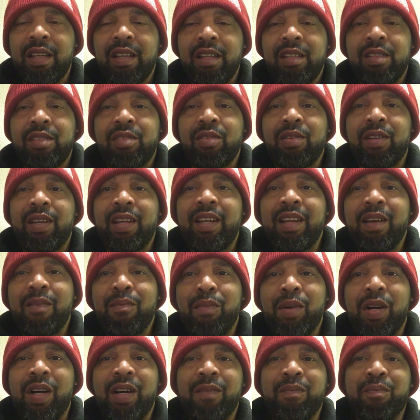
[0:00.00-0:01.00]
So getting
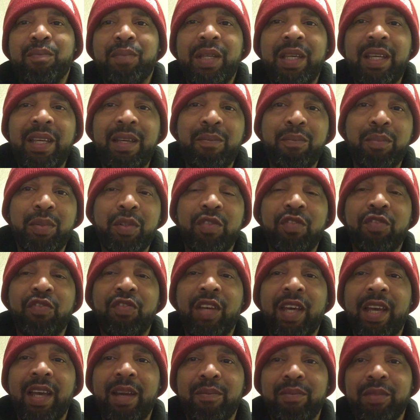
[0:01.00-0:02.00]
among people,
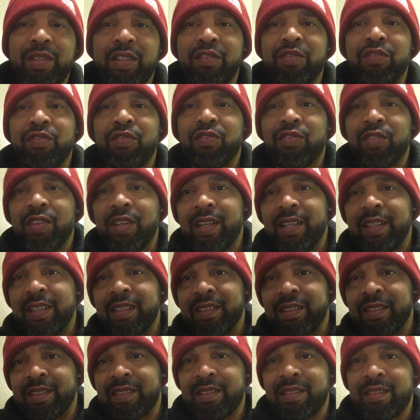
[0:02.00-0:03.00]
family,
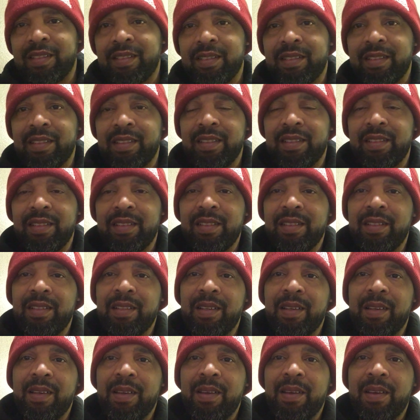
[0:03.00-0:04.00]
friends,
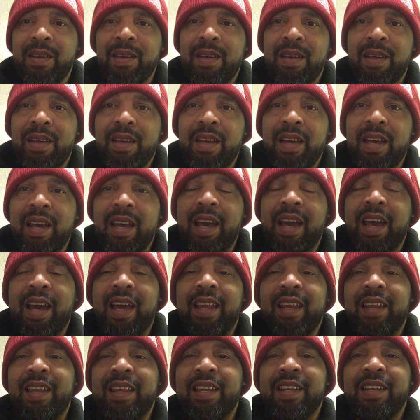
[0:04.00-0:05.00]

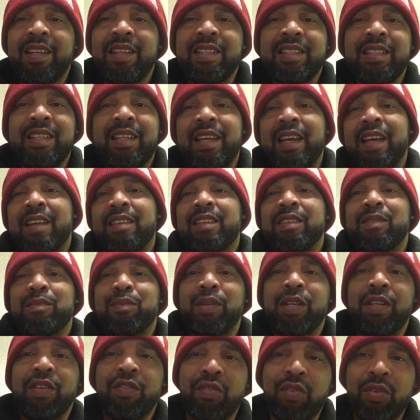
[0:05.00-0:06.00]
I, it doesn't have to
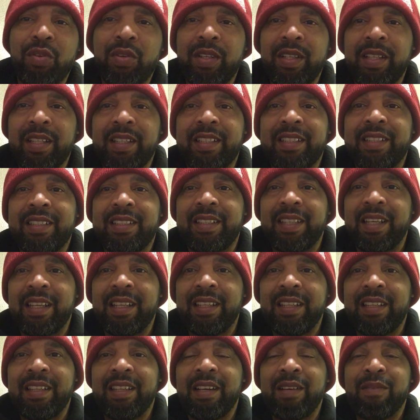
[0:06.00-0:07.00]
be for an
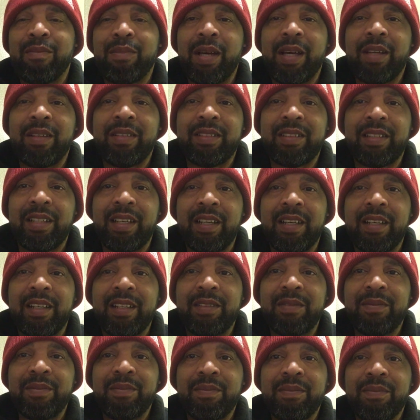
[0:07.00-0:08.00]
extended amount of
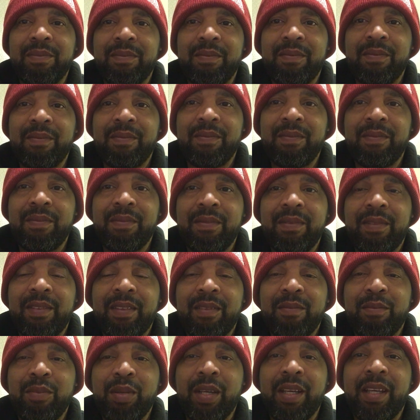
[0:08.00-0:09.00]
time,
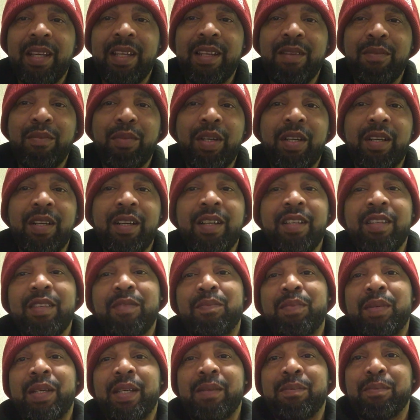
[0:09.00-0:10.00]
but getting among other
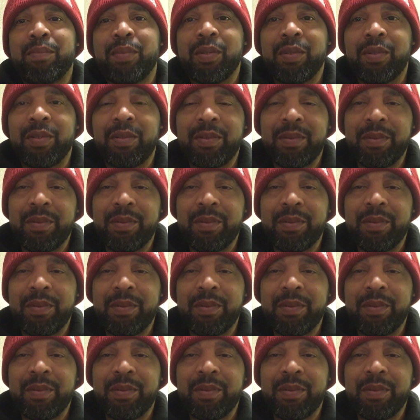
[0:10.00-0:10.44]
people.